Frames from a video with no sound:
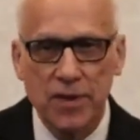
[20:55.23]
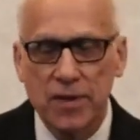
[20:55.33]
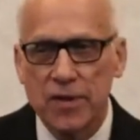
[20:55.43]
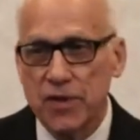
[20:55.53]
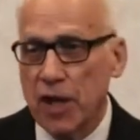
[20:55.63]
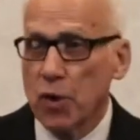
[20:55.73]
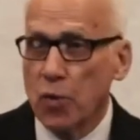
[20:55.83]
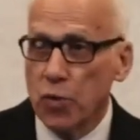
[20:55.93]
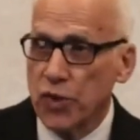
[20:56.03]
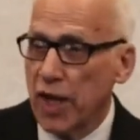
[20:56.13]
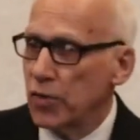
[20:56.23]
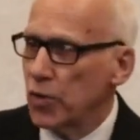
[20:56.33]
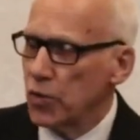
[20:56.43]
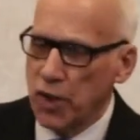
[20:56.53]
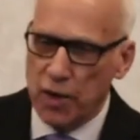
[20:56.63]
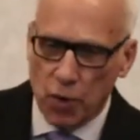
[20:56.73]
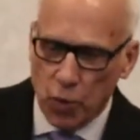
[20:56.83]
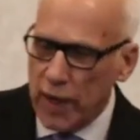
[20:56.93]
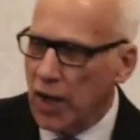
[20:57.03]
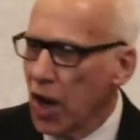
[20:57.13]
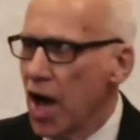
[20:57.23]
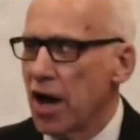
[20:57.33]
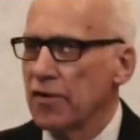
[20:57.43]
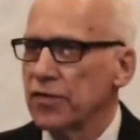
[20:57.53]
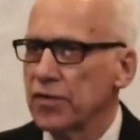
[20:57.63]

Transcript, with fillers: They were well off.